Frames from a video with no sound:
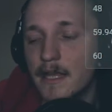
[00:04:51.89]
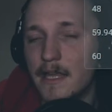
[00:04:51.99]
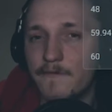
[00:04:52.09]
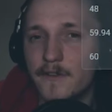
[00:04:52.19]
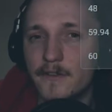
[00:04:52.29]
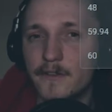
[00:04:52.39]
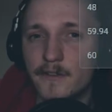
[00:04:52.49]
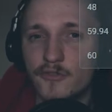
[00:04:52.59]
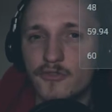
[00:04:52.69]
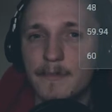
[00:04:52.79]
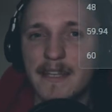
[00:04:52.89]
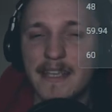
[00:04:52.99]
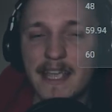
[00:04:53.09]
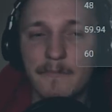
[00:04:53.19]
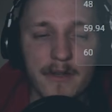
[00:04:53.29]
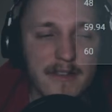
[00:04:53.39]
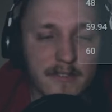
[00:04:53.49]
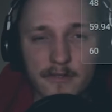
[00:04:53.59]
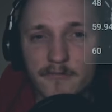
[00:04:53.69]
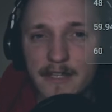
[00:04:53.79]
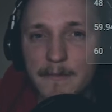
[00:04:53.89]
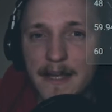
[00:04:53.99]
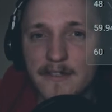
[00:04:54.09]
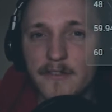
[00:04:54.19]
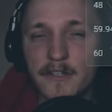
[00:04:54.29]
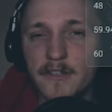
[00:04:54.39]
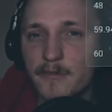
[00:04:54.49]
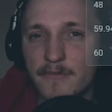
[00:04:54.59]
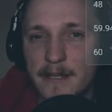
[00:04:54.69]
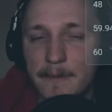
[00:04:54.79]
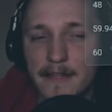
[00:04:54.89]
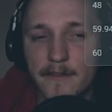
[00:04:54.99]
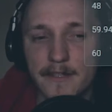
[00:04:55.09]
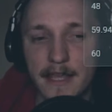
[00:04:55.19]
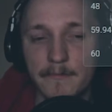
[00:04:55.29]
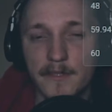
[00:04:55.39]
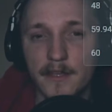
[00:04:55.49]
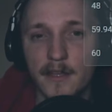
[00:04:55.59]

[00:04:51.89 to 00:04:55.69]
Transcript: If you're streaming a game where it doesn't really matter, you don't really play those games,